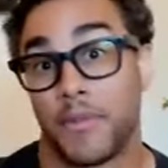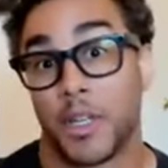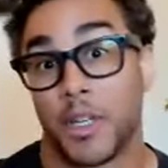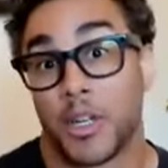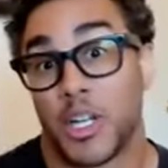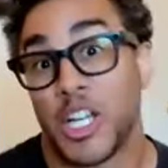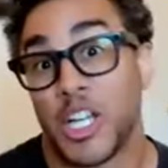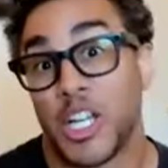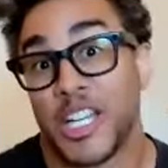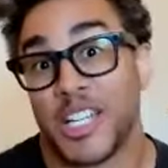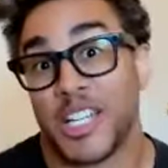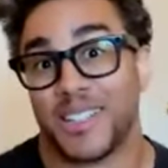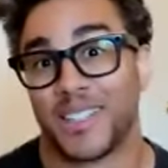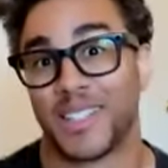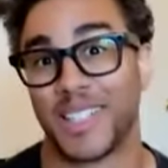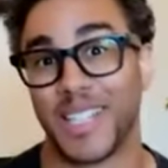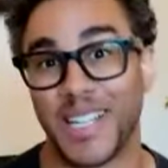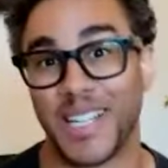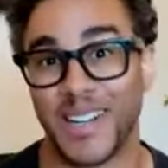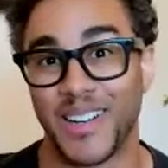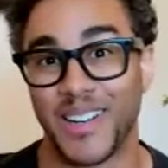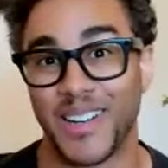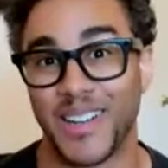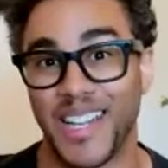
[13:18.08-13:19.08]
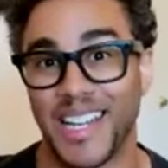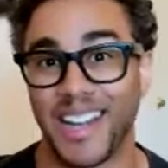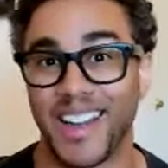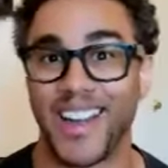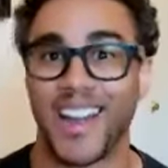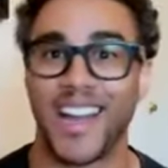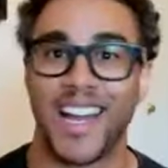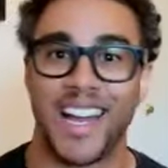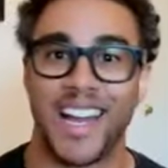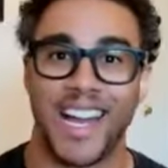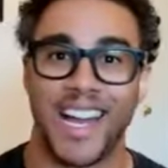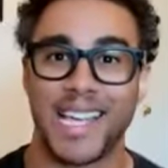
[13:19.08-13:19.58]
feel good, all
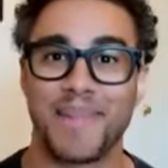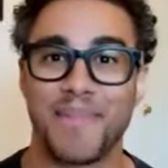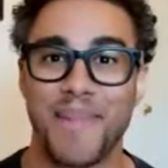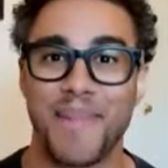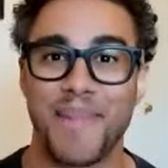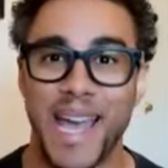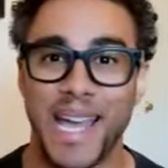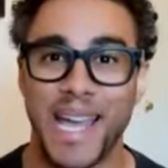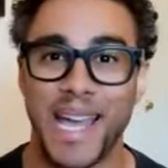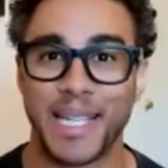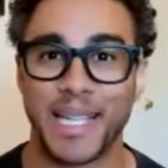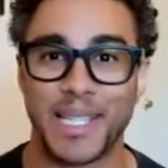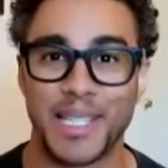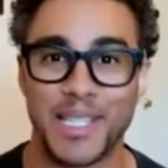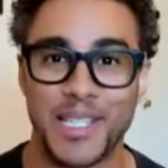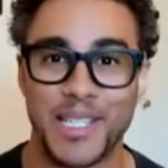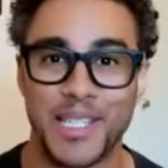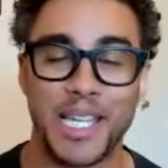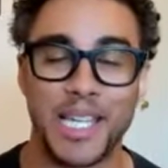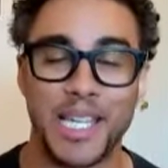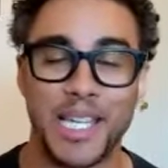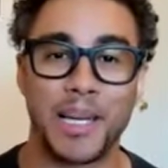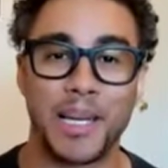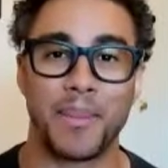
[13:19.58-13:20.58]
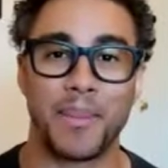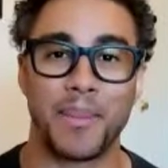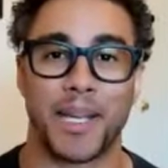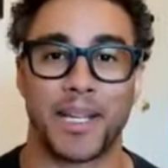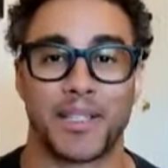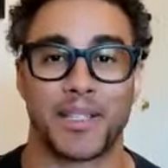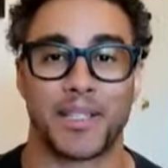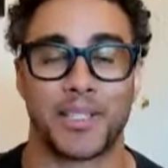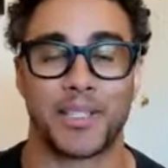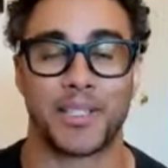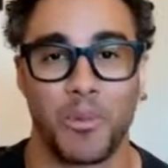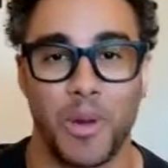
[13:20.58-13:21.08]
right, I can get back in the gym,
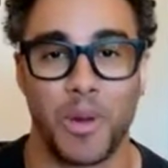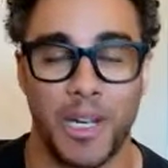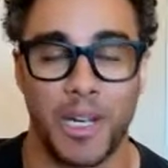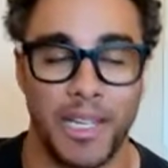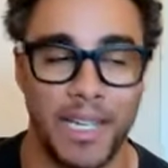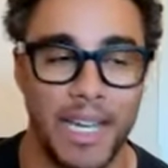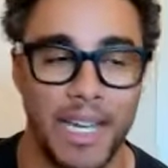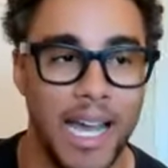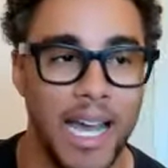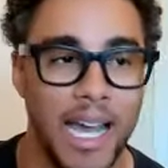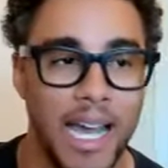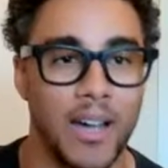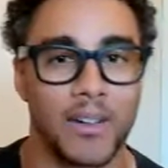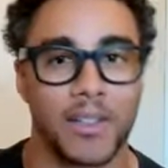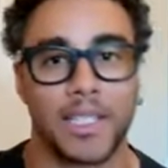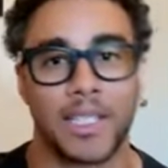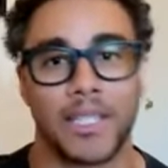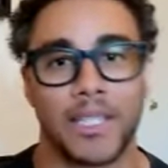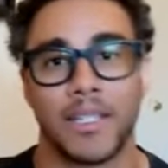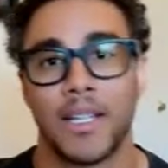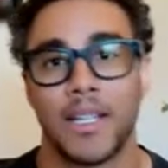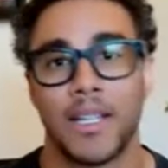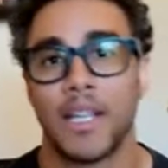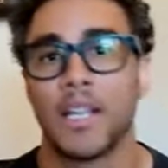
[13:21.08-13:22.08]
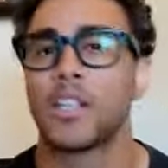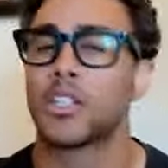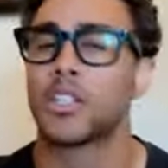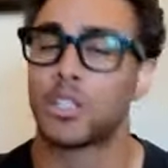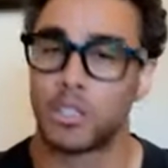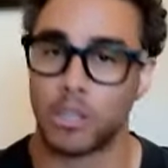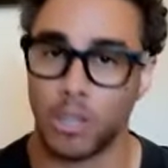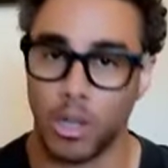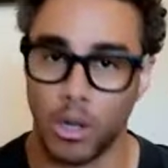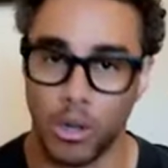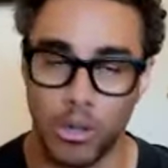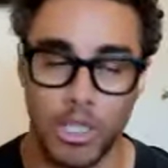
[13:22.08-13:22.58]
I can start working out, and
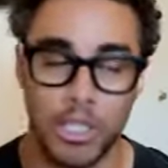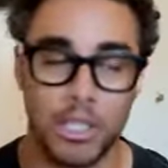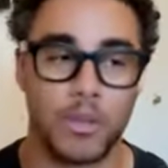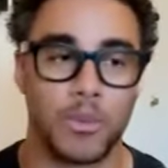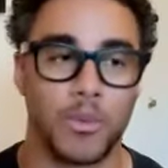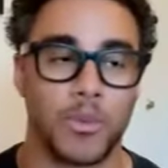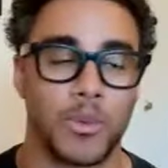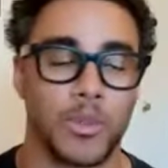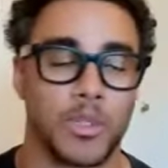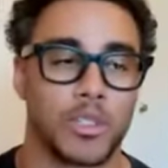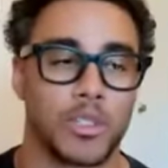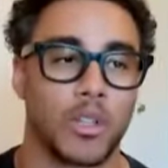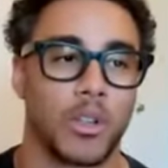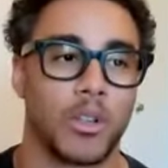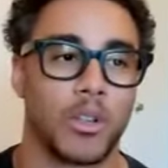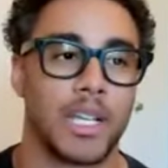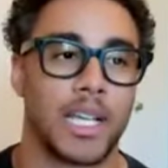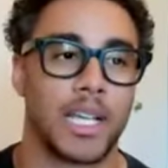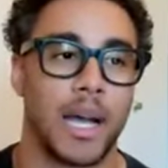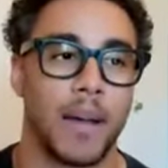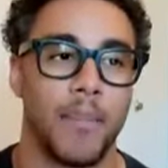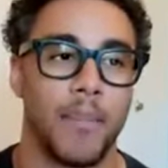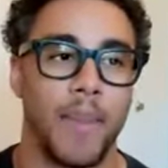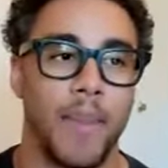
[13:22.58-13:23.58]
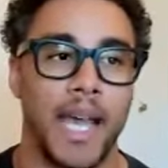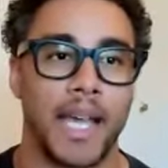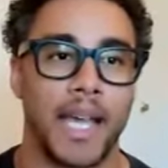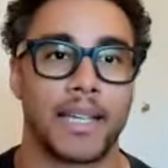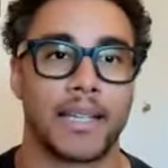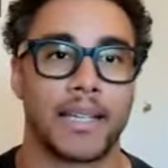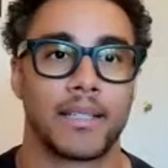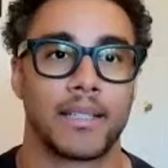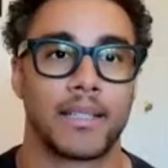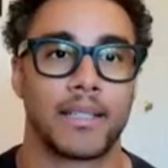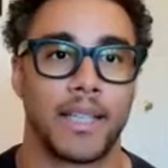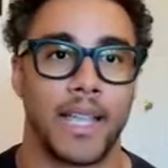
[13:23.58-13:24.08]
slowly got
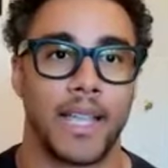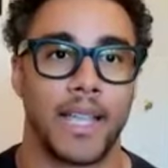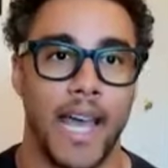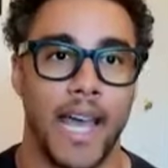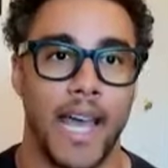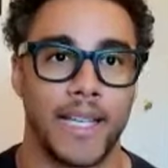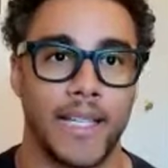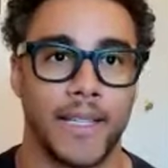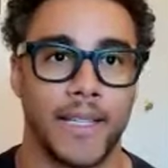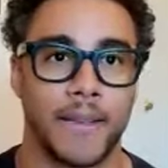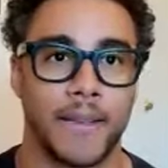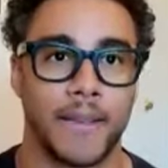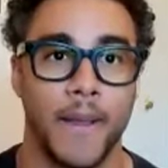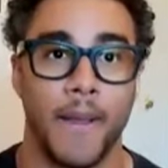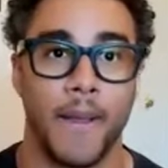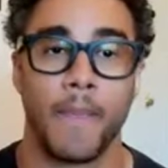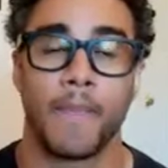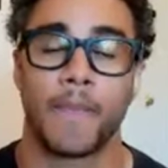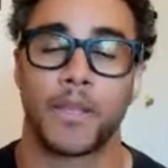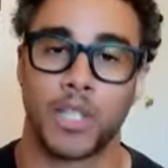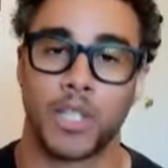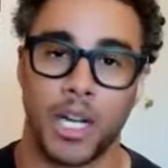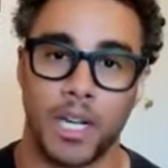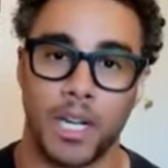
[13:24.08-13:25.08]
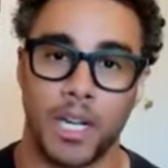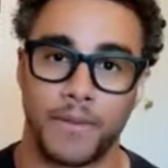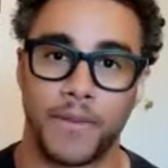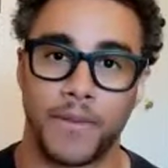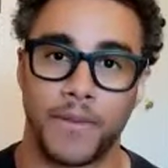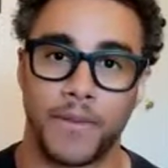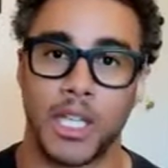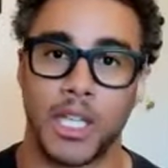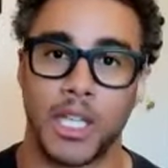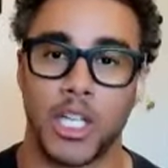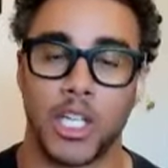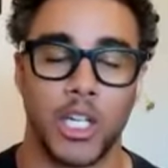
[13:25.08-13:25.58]
back into that and started
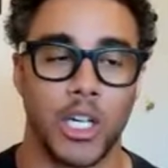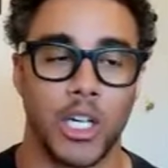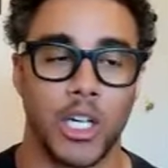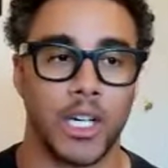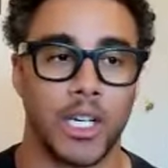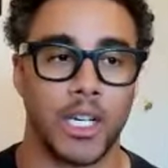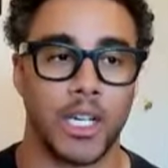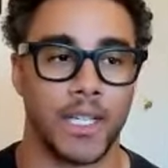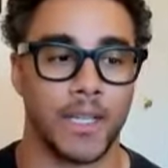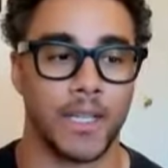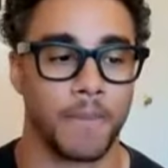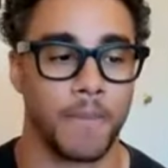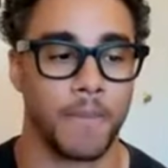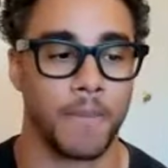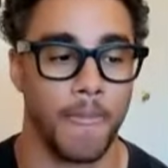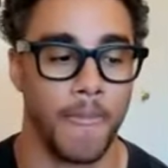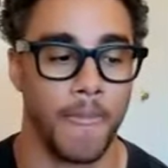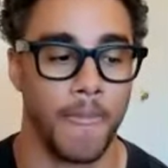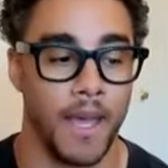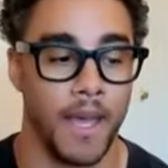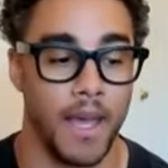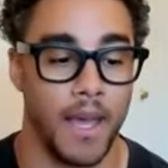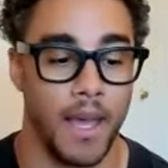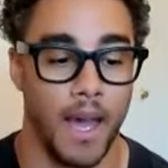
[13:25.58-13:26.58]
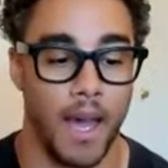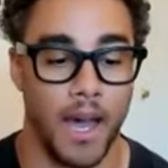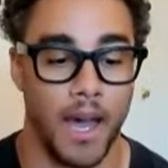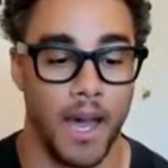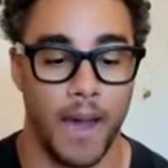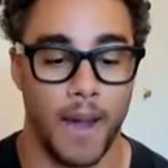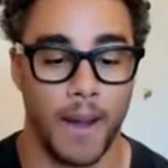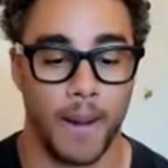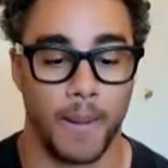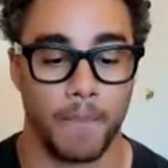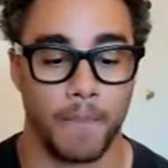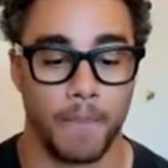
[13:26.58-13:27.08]
feeling good. And
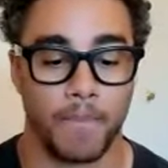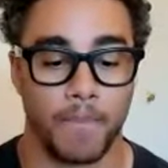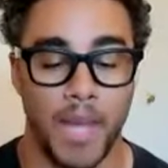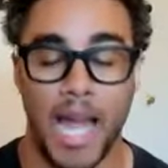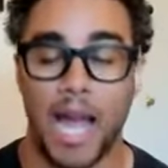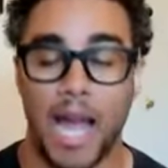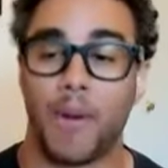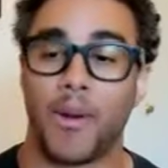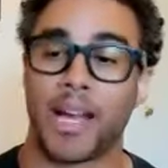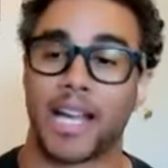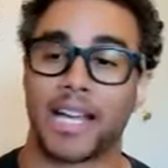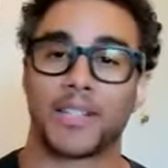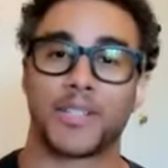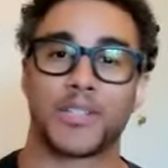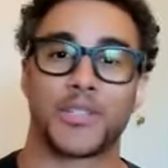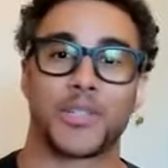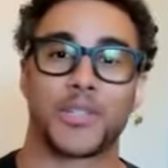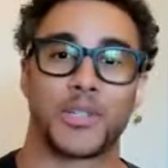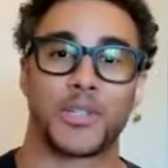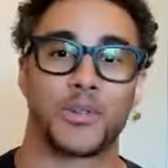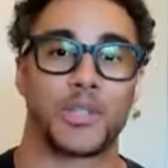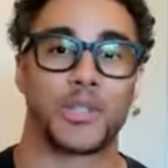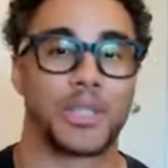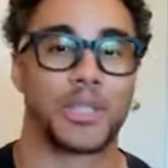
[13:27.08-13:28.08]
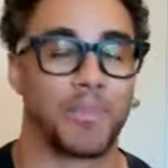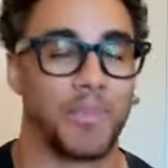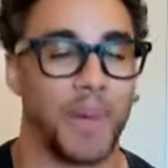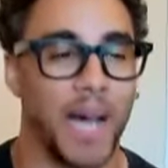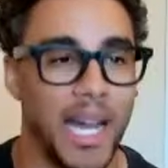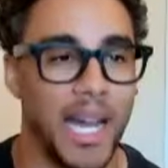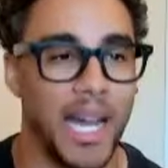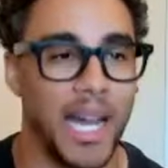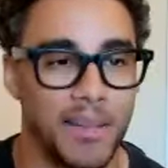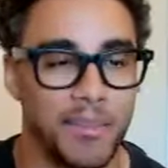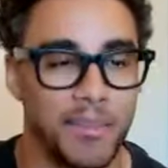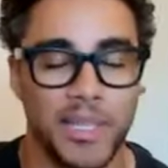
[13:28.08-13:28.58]
how I got introduced to
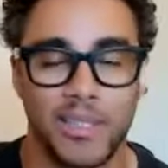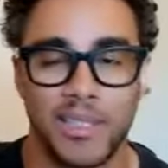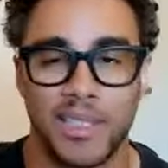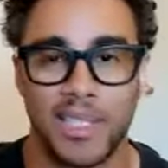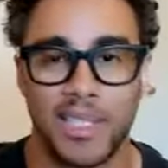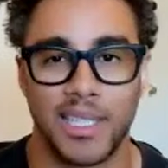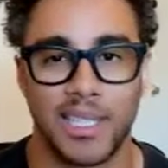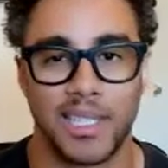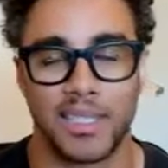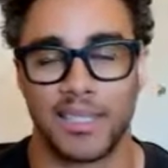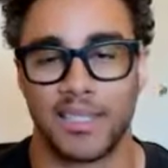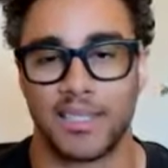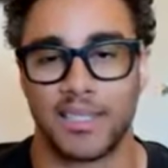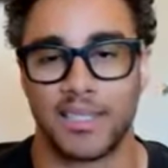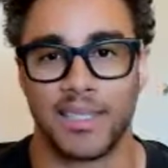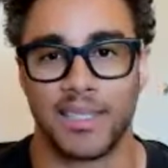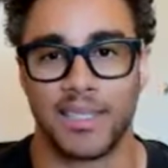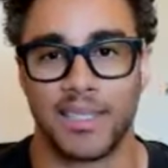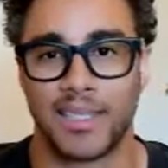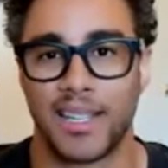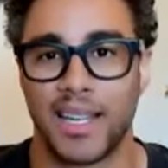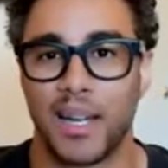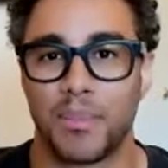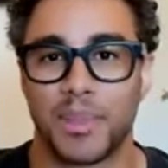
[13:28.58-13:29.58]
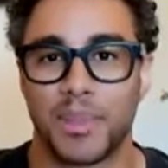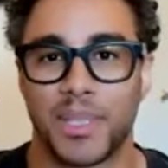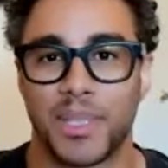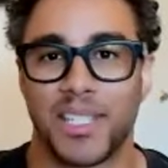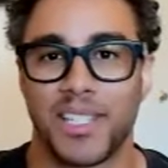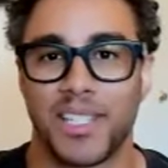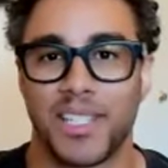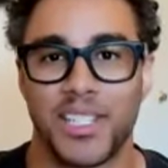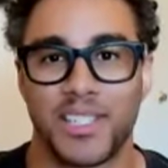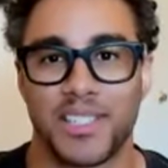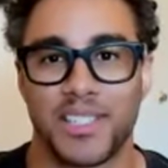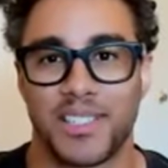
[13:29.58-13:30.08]
bodybuilding and
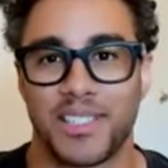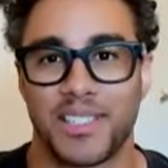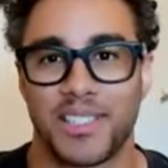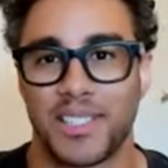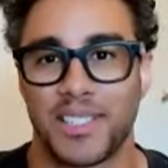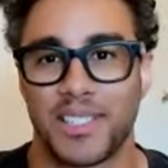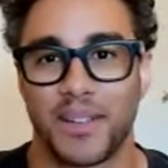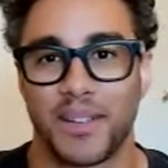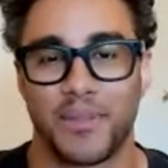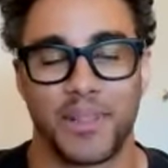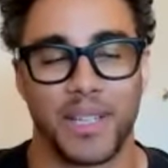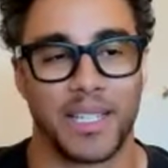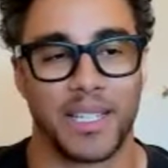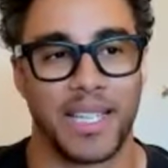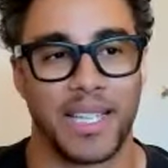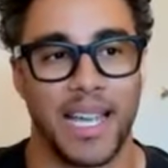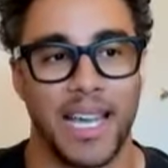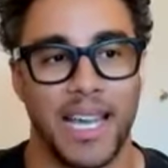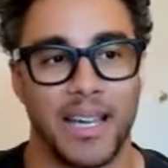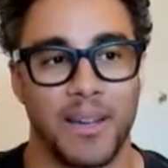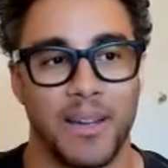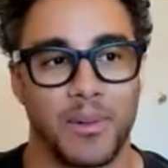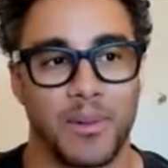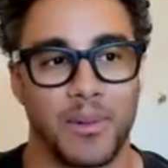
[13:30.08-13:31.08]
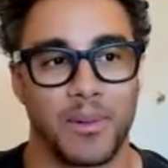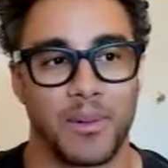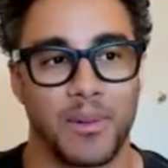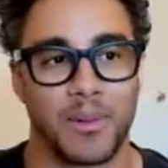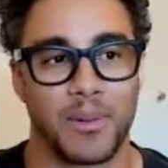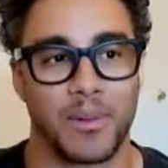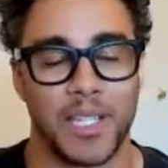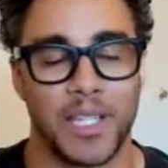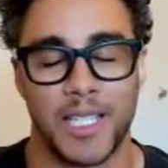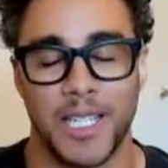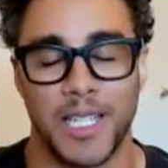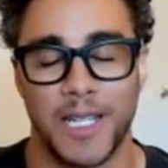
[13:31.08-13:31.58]
competitions and stuff like that
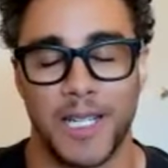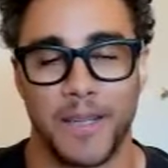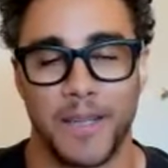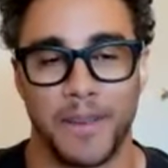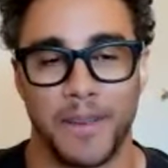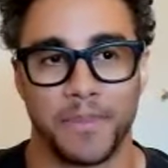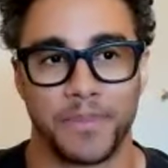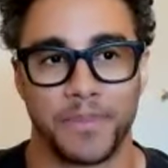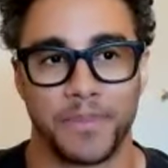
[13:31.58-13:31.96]
was